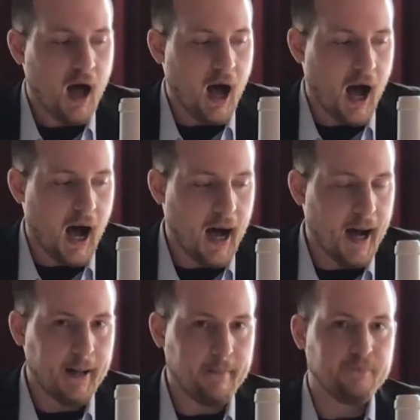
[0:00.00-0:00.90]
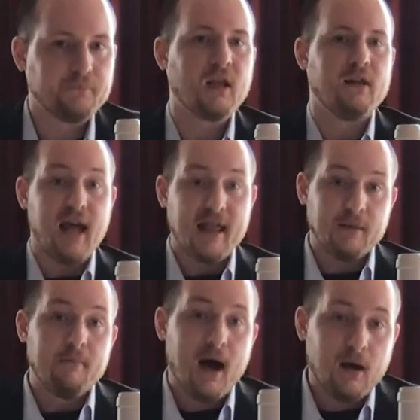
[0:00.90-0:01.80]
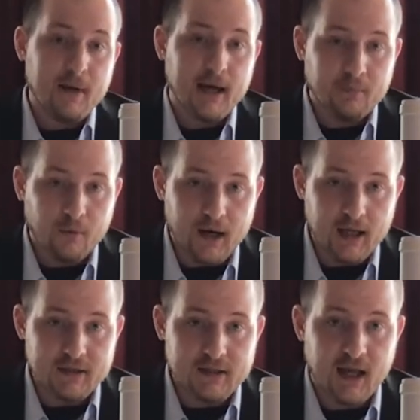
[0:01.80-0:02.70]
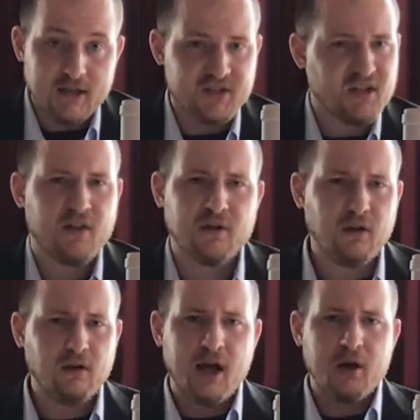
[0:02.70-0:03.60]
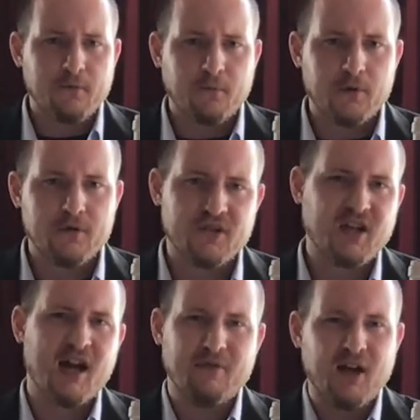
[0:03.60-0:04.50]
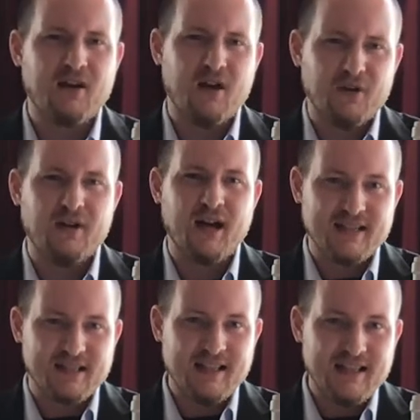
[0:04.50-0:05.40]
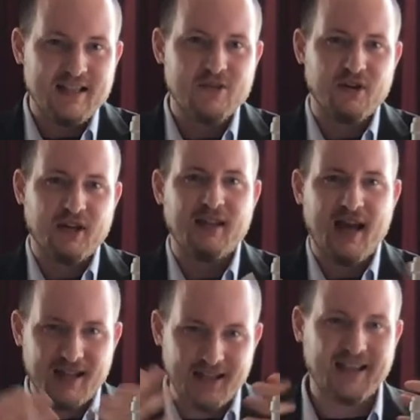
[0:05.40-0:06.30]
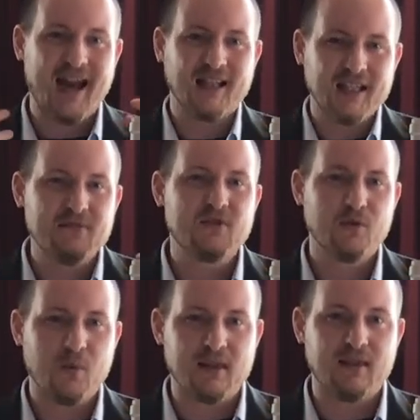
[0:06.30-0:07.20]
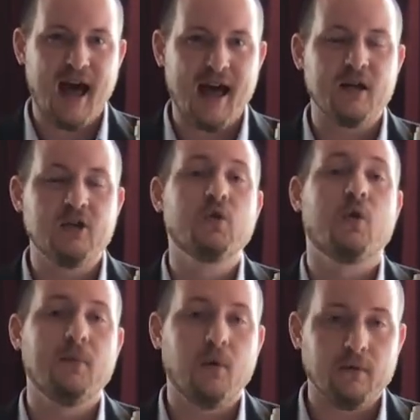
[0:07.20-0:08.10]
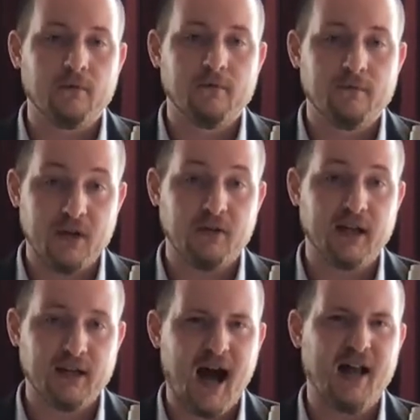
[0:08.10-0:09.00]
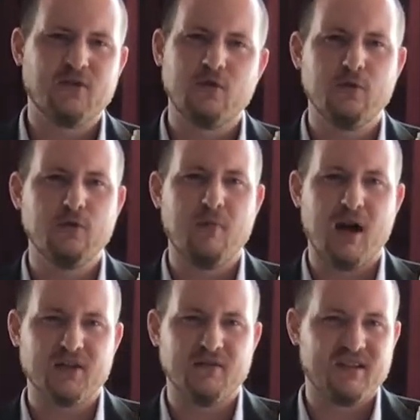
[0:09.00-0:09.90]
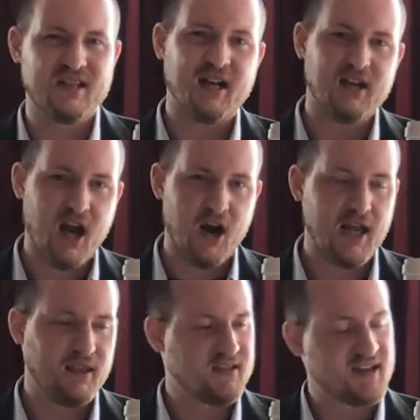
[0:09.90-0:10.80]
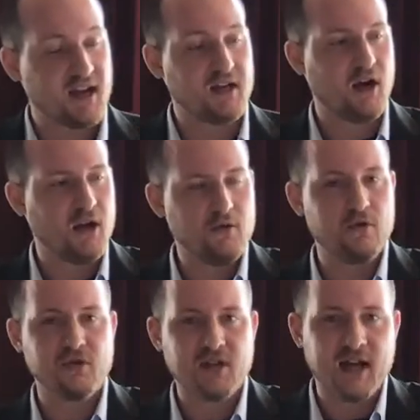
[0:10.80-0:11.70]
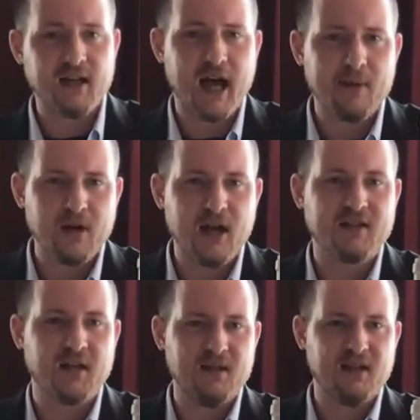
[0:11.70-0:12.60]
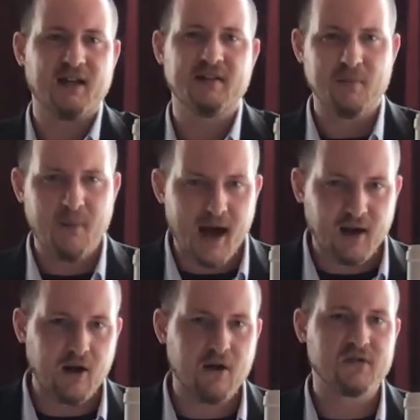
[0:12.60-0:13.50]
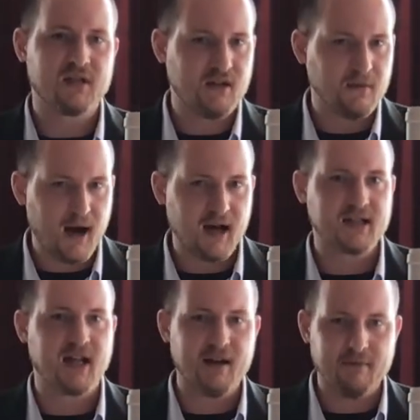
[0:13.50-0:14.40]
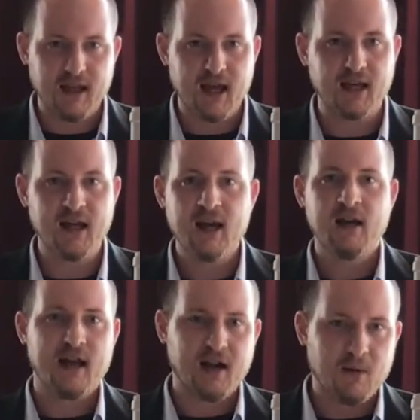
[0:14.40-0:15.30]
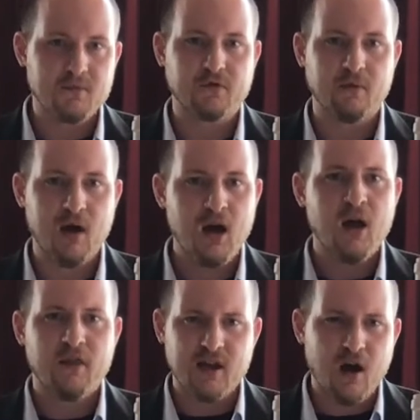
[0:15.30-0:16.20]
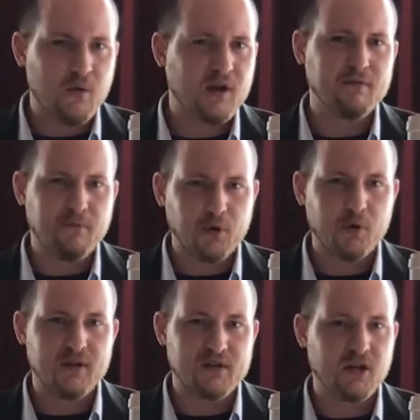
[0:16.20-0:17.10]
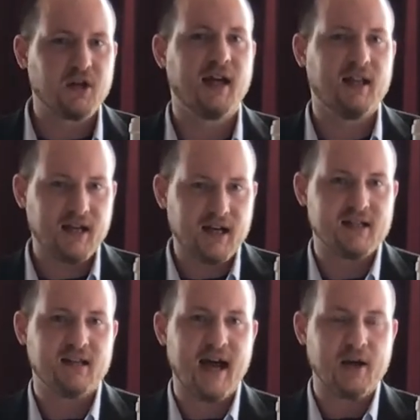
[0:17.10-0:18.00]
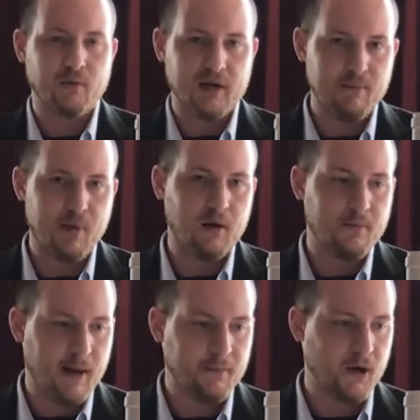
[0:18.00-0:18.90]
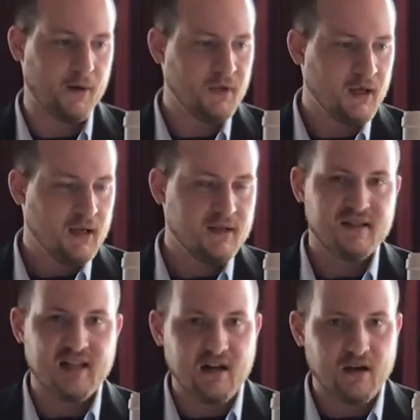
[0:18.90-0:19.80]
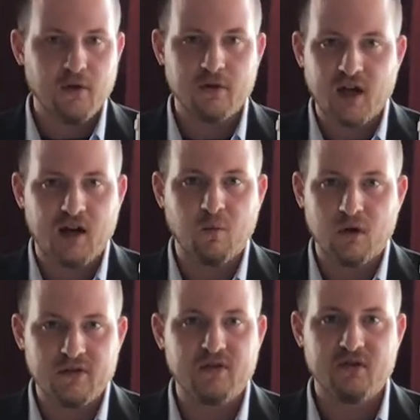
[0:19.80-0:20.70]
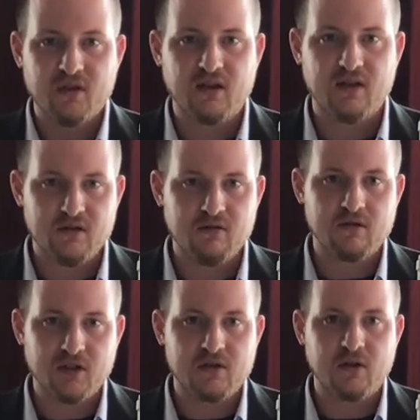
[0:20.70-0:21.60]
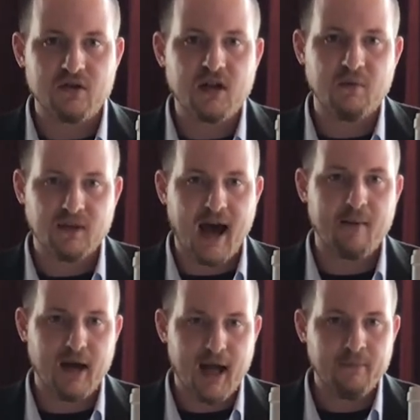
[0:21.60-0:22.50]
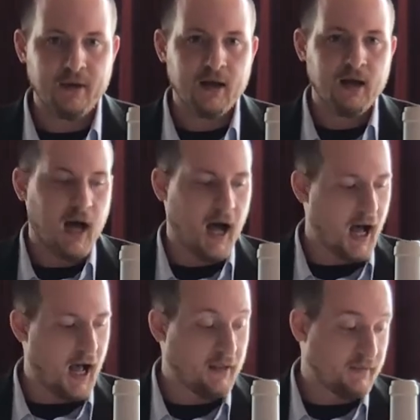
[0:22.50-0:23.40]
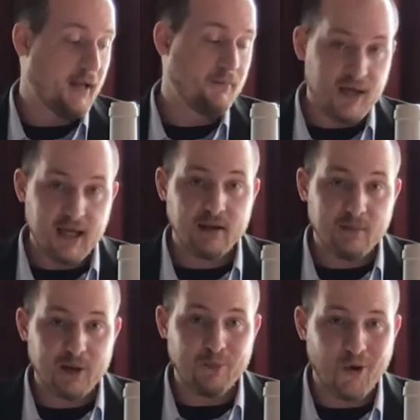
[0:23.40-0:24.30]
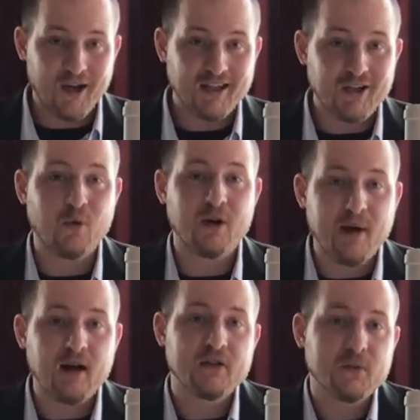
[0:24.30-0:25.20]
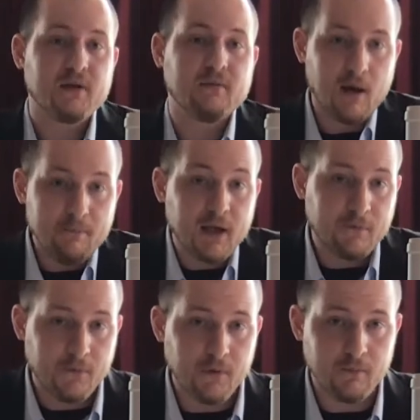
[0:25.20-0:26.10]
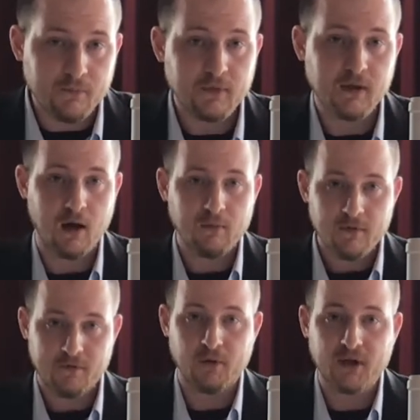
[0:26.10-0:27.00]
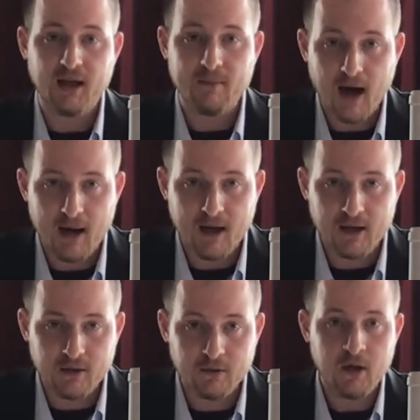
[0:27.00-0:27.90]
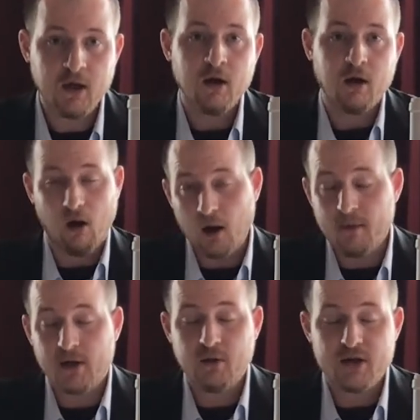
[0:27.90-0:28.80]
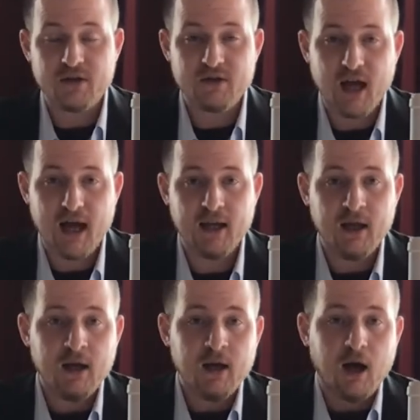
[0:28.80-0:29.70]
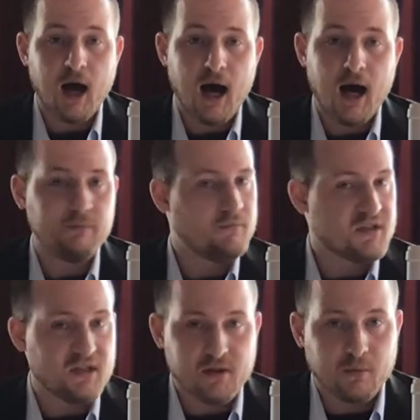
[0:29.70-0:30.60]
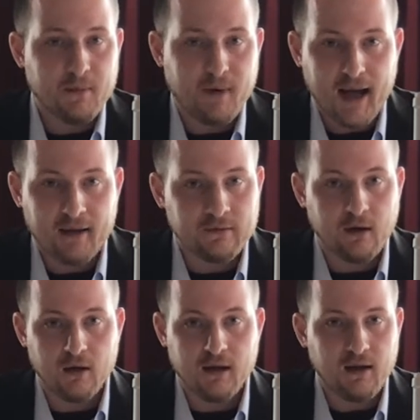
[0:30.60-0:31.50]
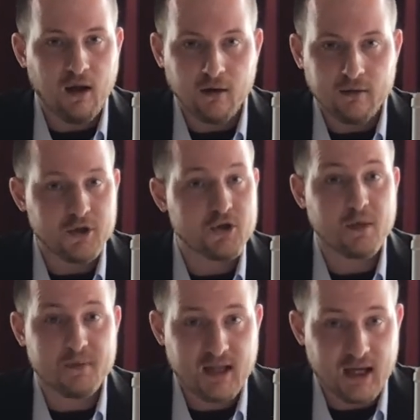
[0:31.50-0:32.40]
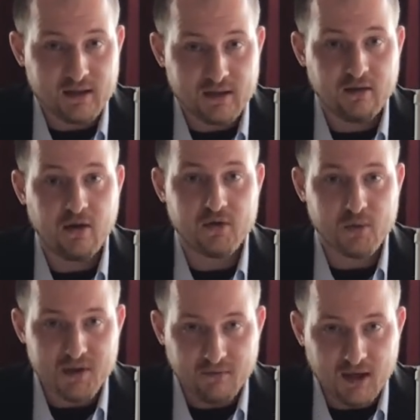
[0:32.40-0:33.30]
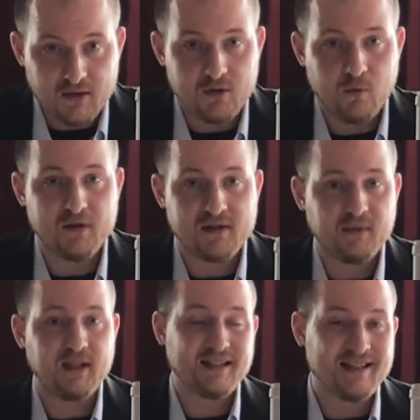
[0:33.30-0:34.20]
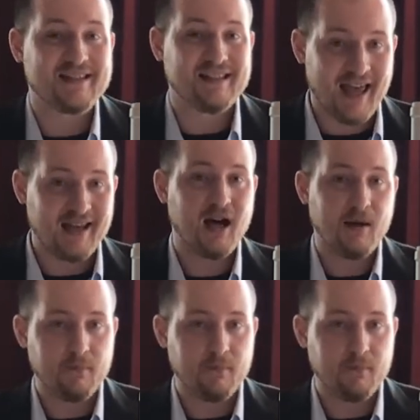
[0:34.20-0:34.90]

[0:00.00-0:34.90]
Then the Malbec brings just another little layer of fruit, just kind of like another nice, easy drinking that it kind of leaves you with that enjoyable feeling, not too much of the secondary. The secondary you usually get in Cabernet is going to be like a tobacco, cedar box kind of thing that comes from the oak influence. You're going to get, like I said, that green bell pepper, cedar, those kind of words. Those are the things you usually associate with Cabernet. And then being the big boy, you want to pair this with a big food. If I'm looking at my menu, or our menu, I should say, this is a ribeye all day long, your strip steaks, those sorts of things. You want something that's going to stand up